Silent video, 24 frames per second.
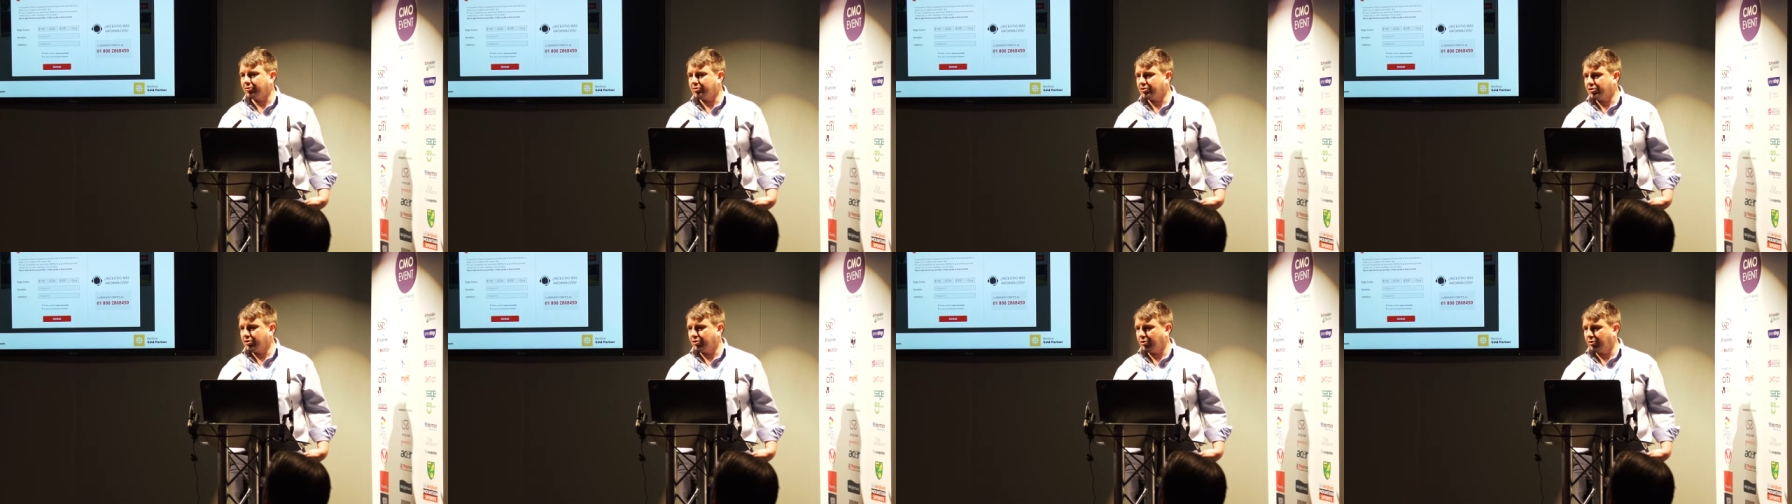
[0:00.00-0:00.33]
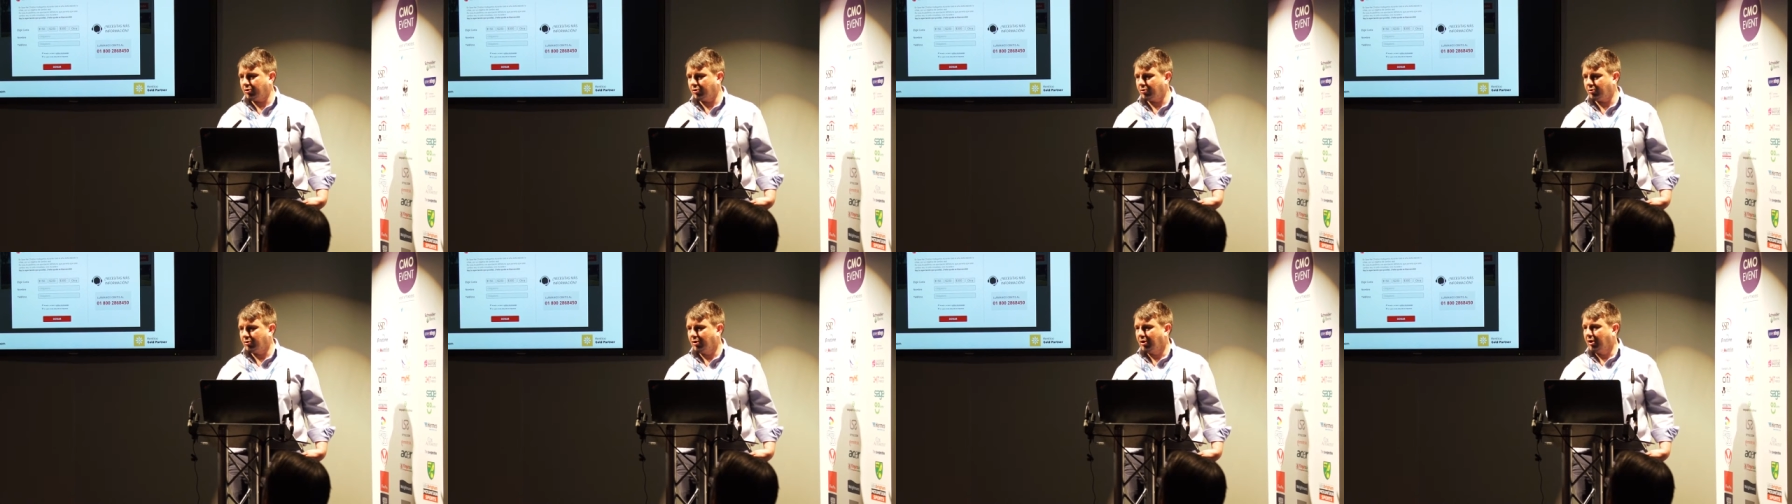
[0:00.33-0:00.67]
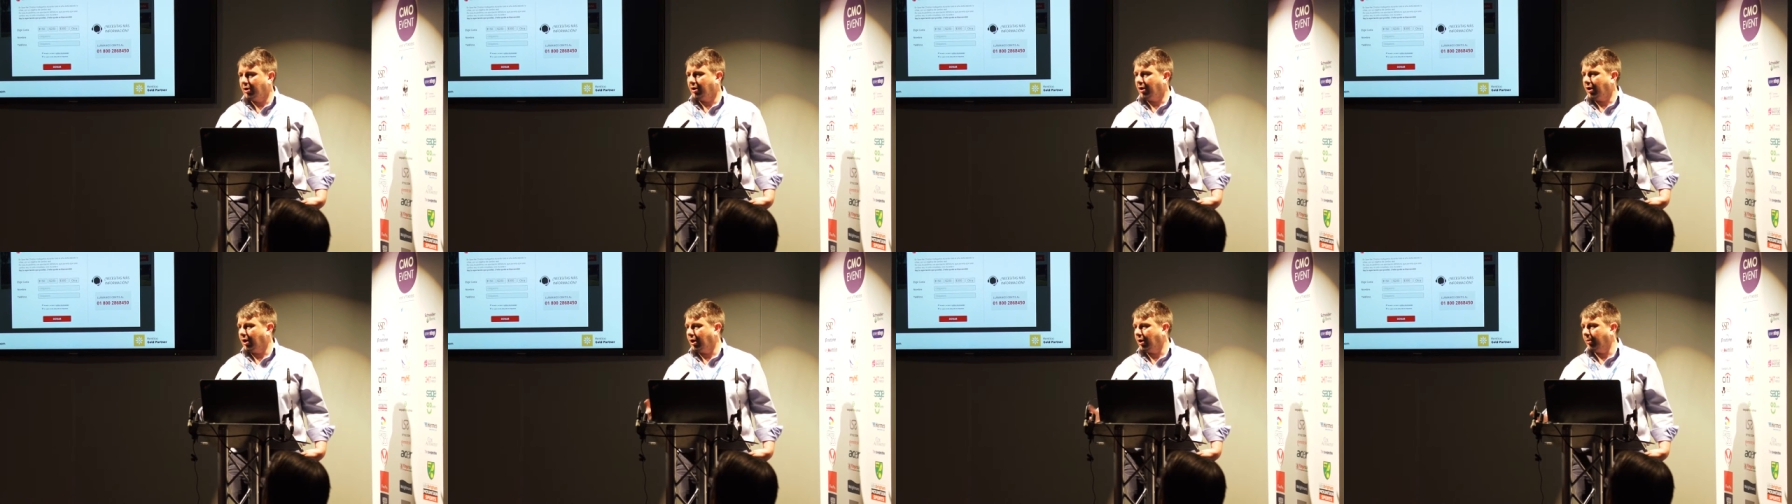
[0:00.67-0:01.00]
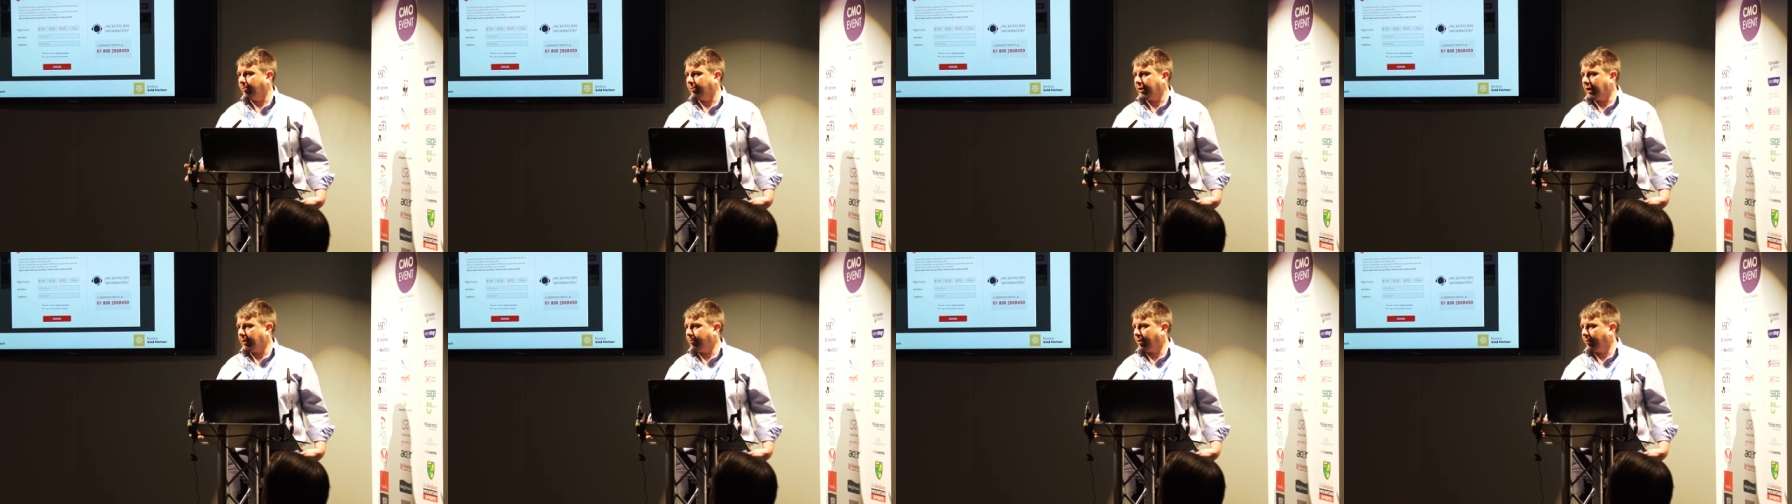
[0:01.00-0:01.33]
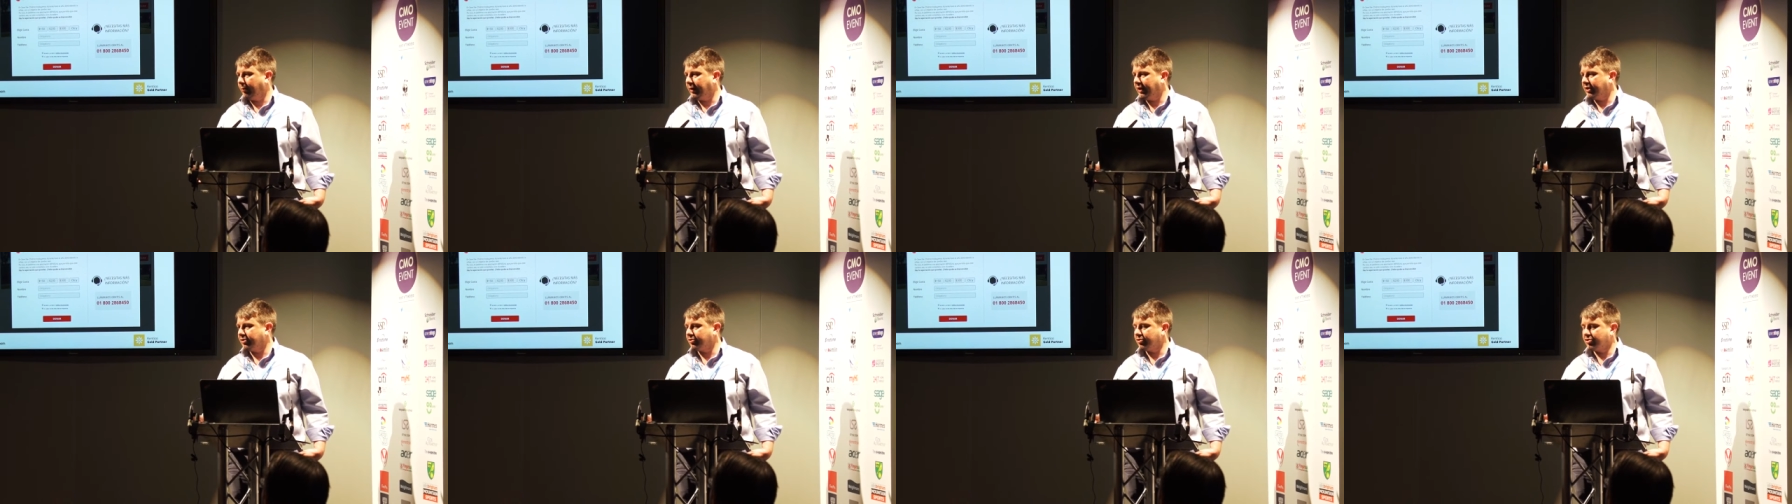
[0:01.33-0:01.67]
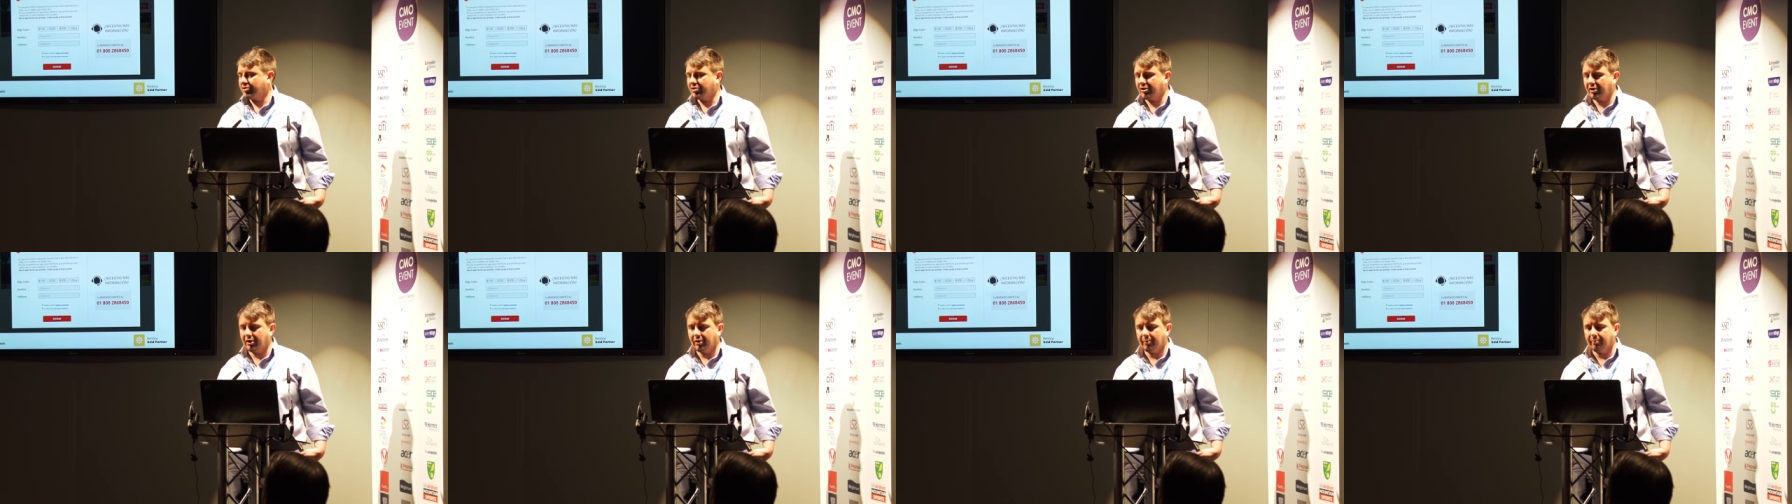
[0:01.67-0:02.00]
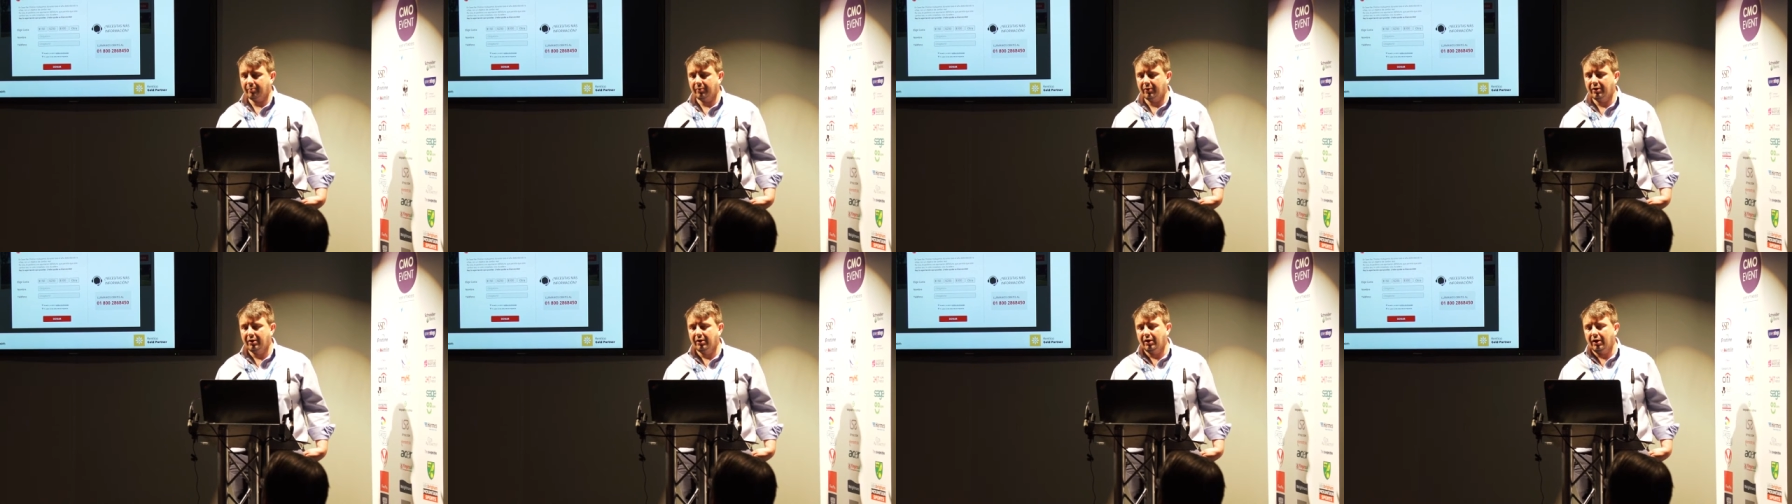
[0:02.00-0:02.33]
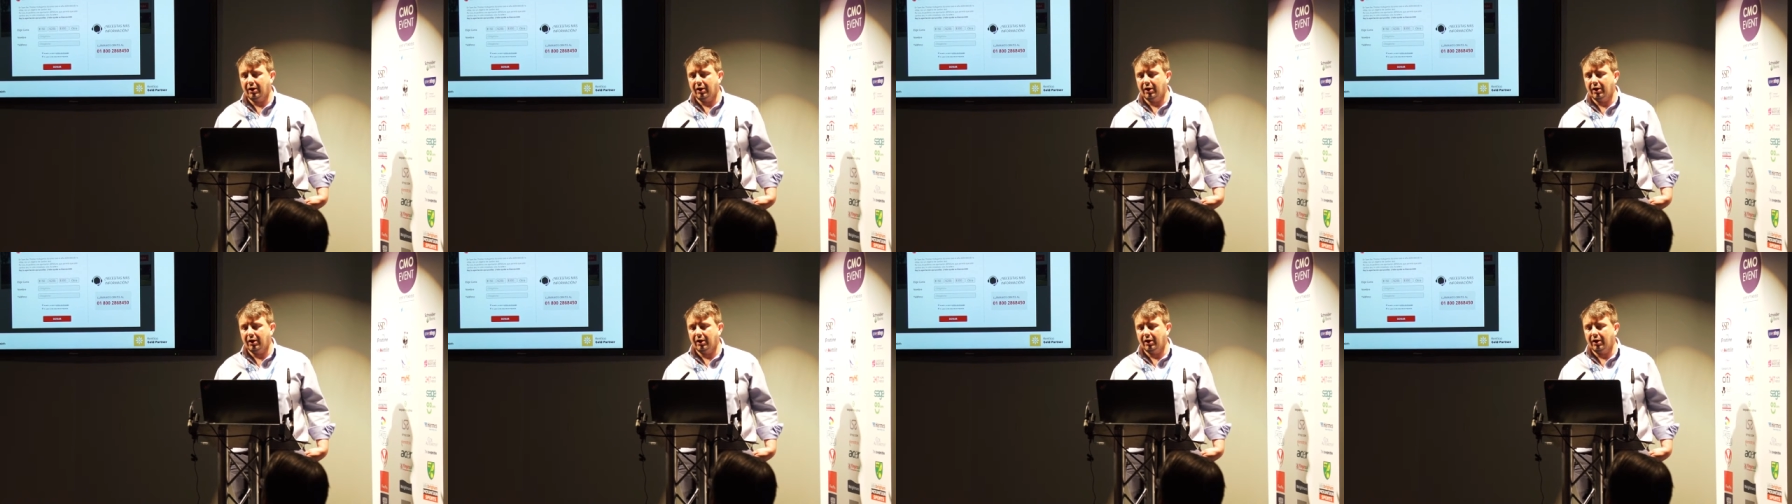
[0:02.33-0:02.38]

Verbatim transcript: to um, implement um,